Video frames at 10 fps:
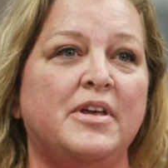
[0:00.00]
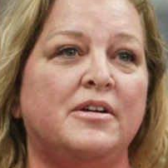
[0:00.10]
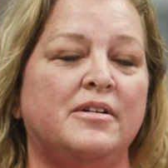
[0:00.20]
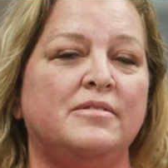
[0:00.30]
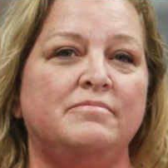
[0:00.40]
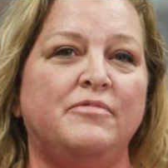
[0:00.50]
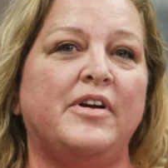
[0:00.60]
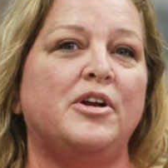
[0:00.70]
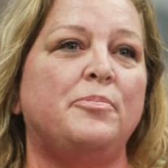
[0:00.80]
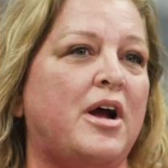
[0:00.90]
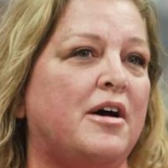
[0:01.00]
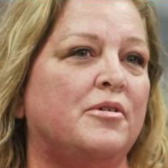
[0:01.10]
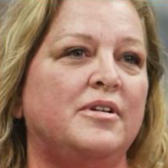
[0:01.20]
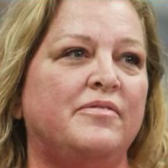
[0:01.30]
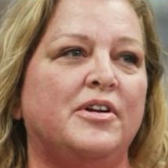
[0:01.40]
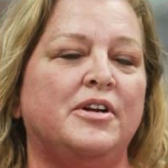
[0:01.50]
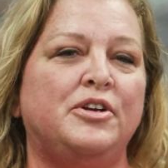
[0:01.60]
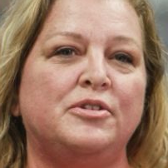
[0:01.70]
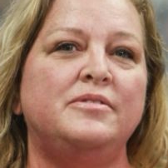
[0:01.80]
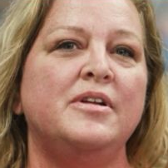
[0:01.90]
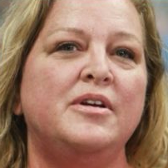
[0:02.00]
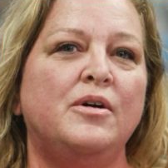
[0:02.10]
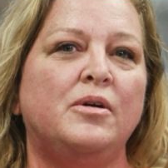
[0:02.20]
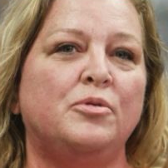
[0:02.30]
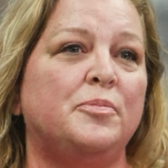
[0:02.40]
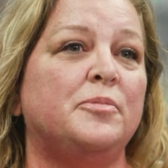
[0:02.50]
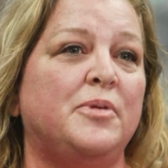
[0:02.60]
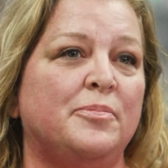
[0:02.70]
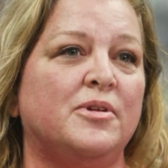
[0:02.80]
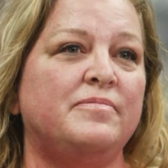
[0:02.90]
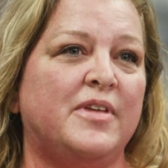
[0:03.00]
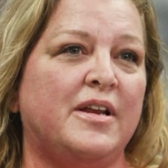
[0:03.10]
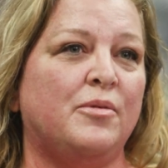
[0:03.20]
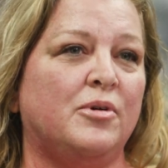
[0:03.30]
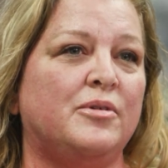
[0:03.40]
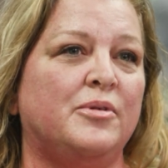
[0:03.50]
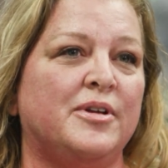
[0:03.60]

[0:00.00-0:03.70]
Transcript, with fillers: They're very proud, a very good group of people that I work